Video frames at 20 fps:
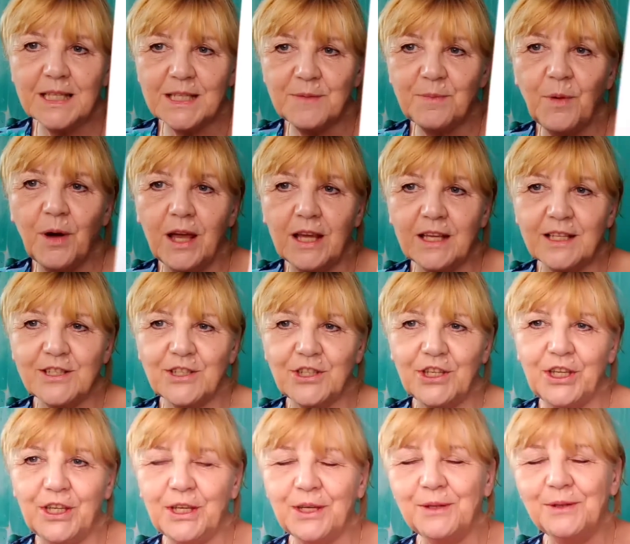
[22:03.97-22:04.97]
That's my
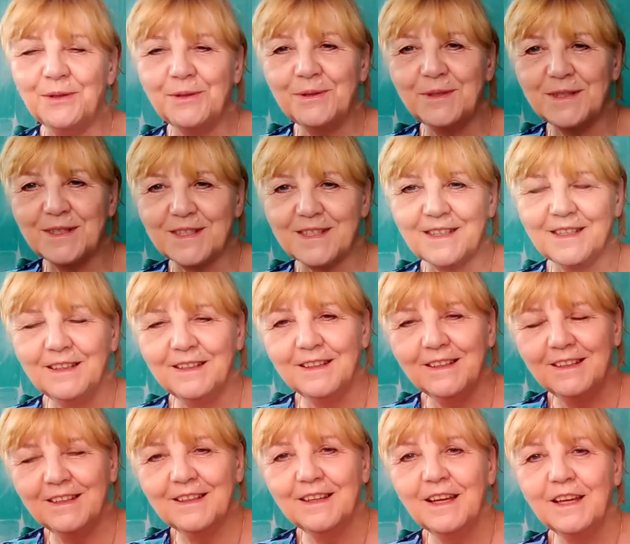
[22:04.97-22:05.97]
excuse.
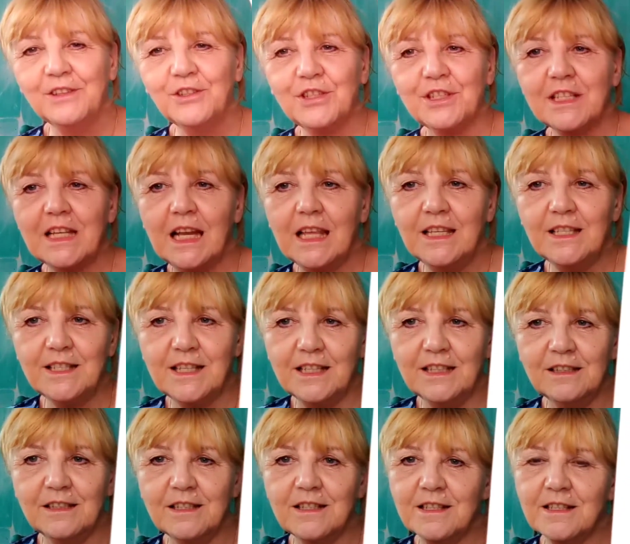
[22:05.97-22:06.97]
Just
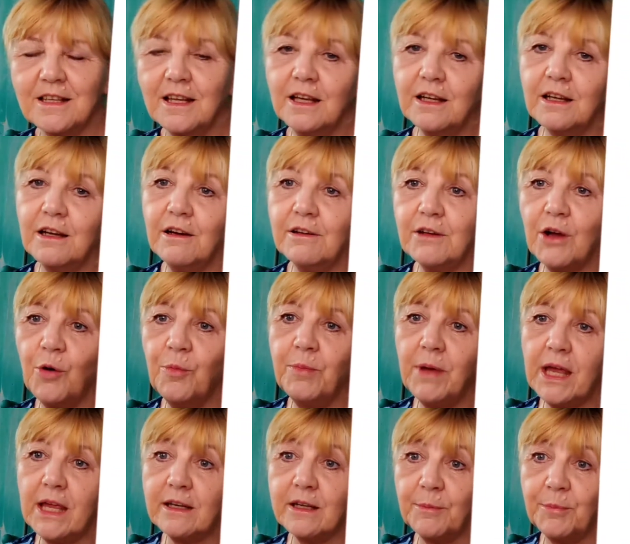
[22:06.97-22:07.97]
laziness. Can't hold my
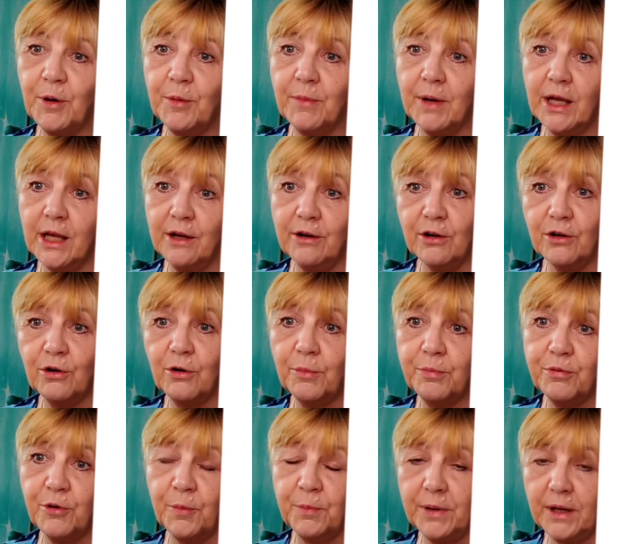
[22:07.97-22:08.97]
head up on my own. I've got
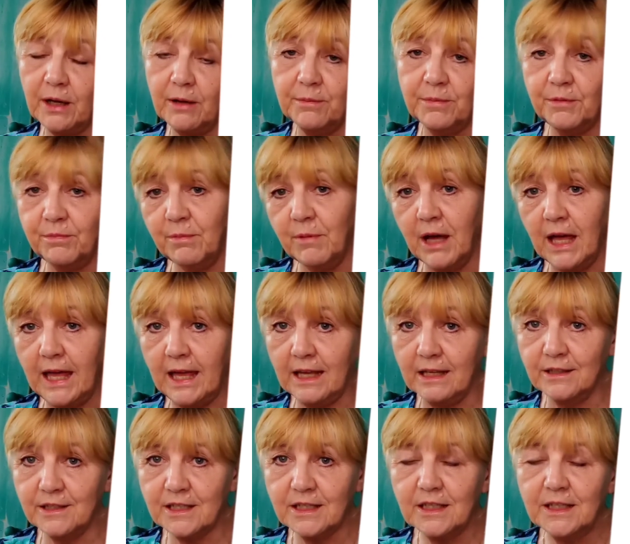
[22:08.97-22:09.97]
to prop it up with my
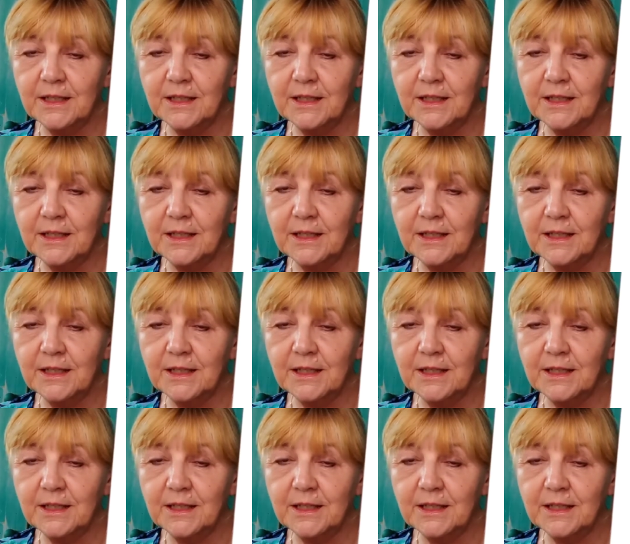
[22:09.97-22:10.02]
hand.